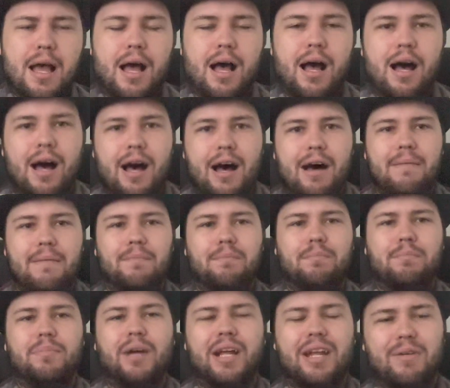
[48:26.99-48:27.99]
But
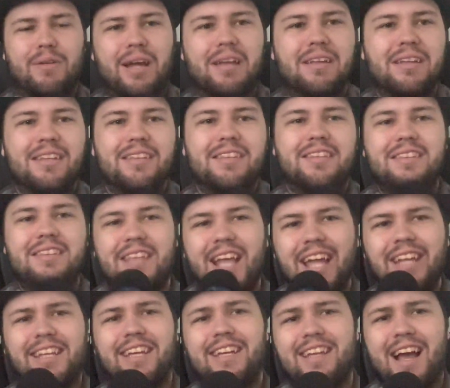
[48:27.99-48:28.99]
anyway,
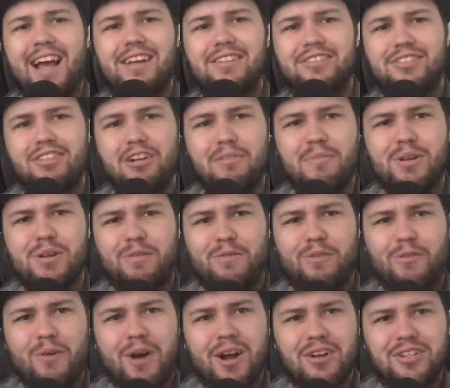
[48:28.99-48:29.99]
thank you guys so much for
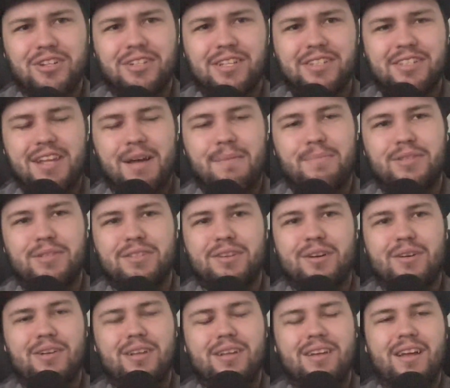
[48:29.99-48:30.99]
watching this
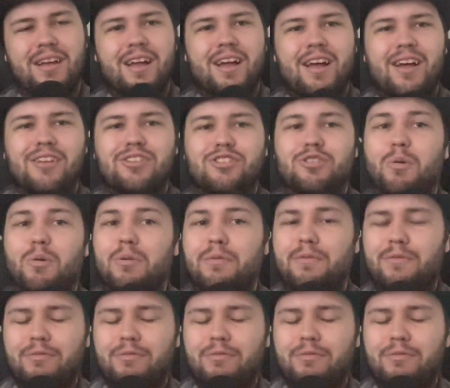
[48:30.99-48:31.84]
episode. So